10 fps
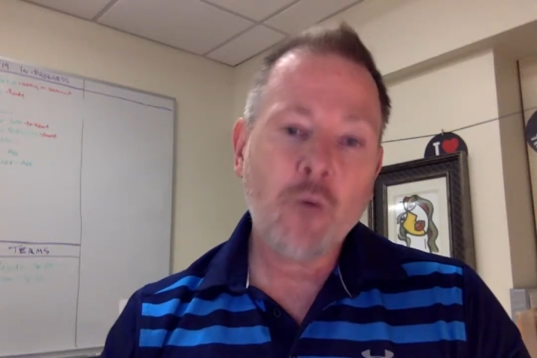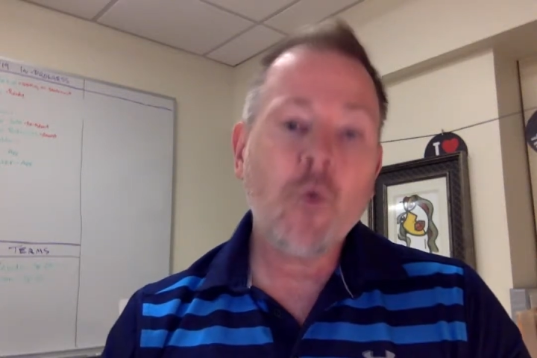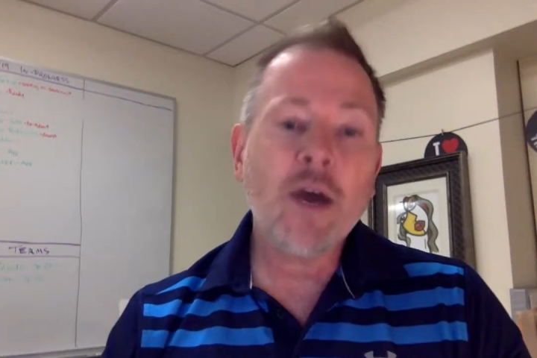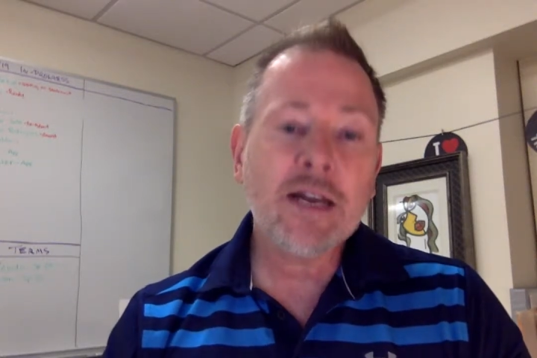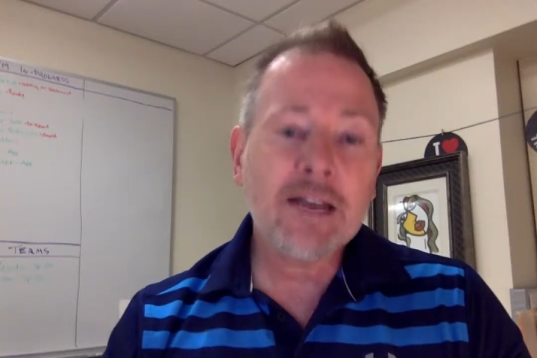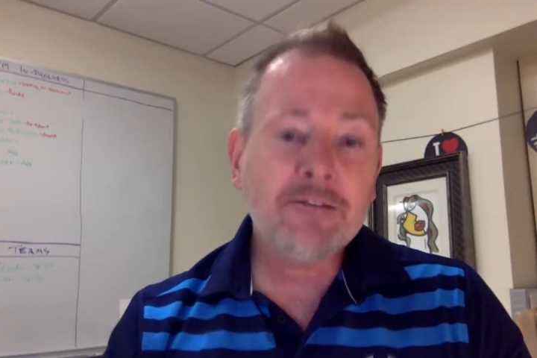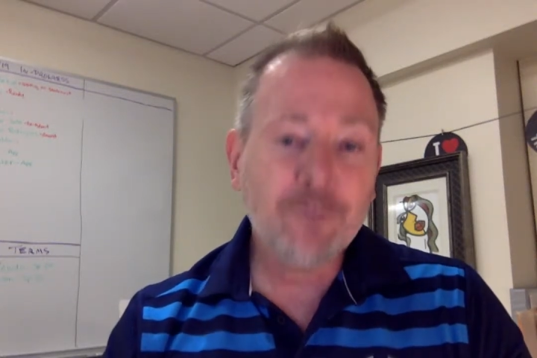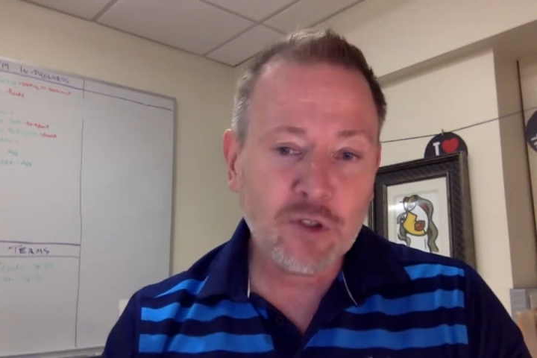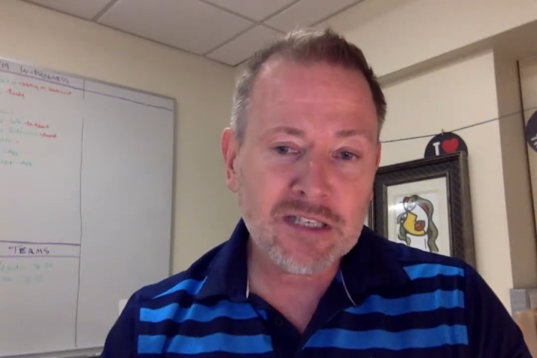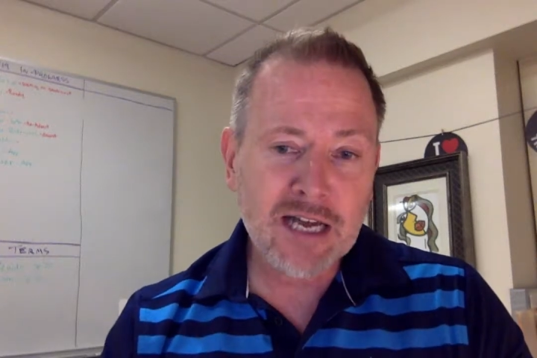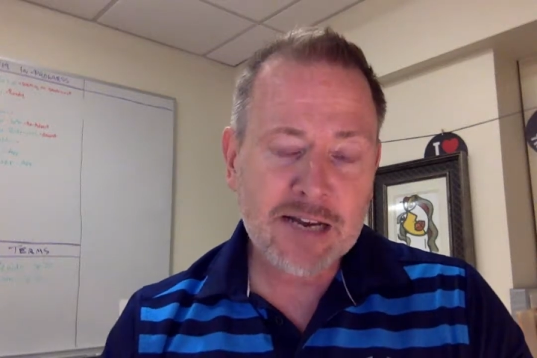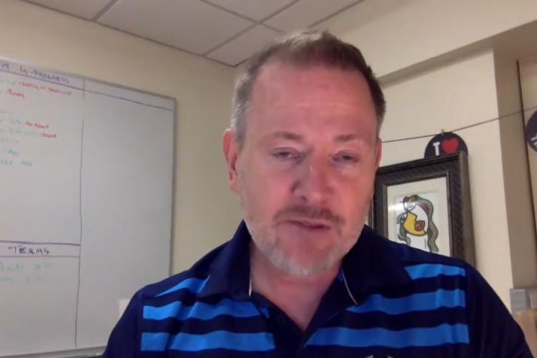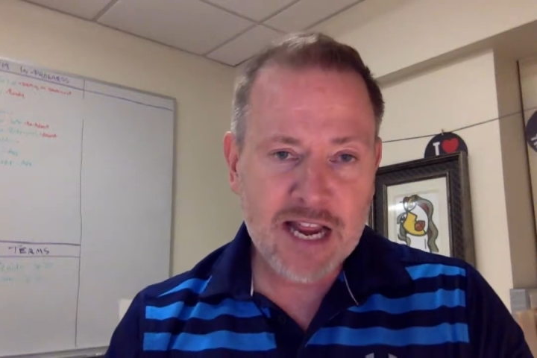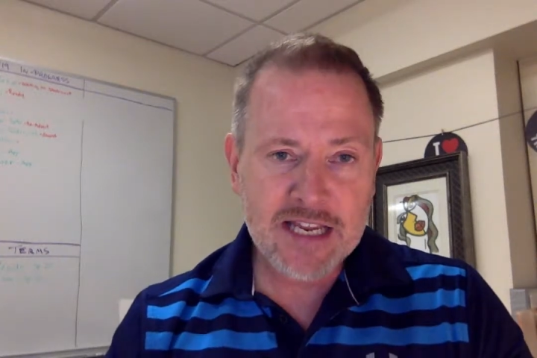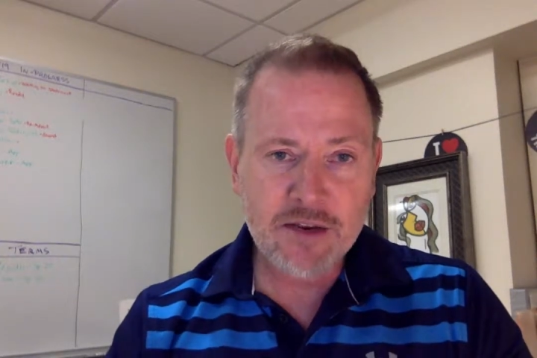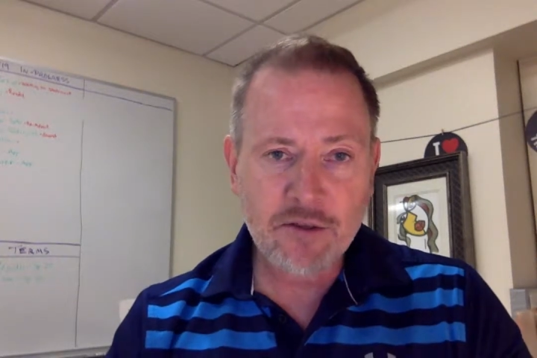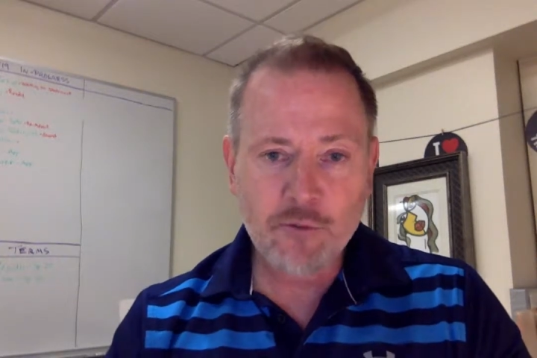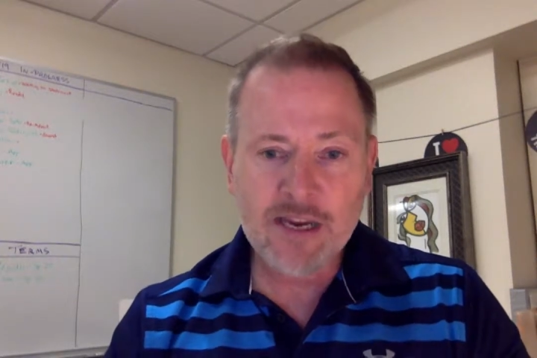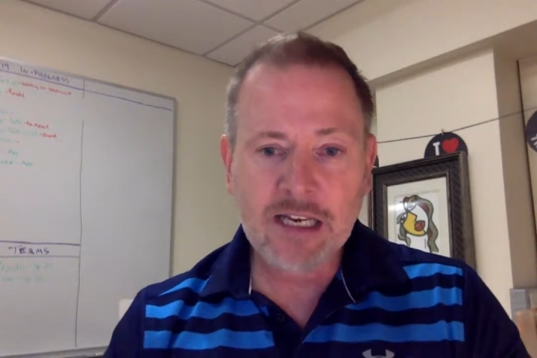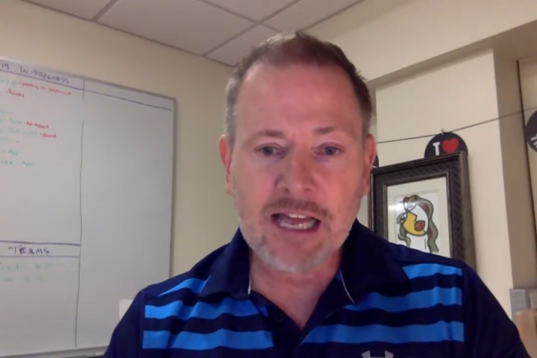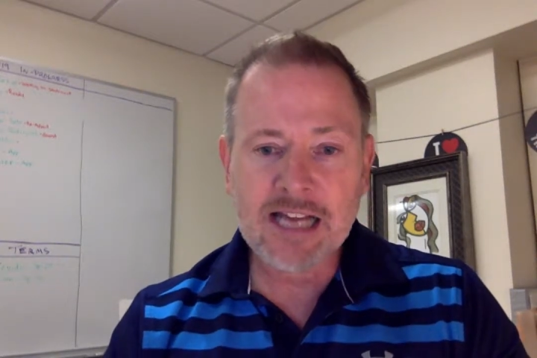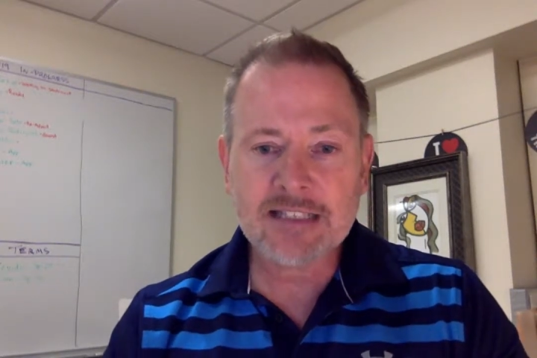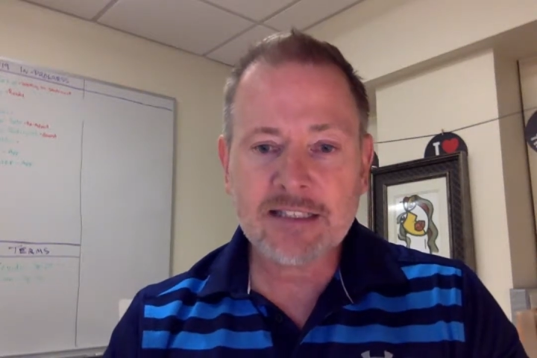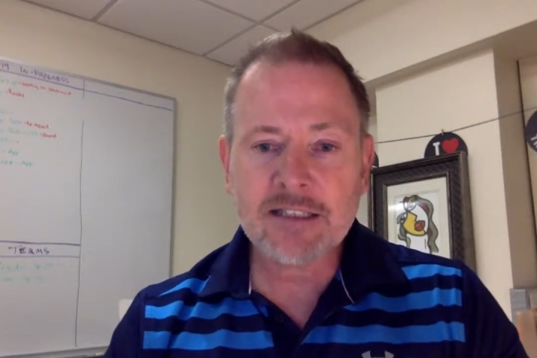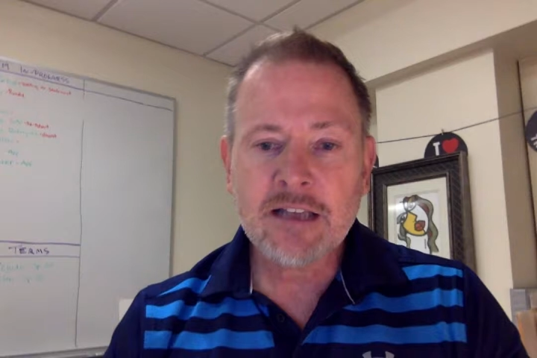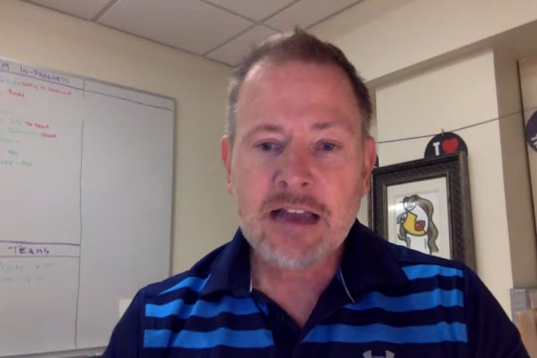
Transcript: One at full-time, taking 3 classes,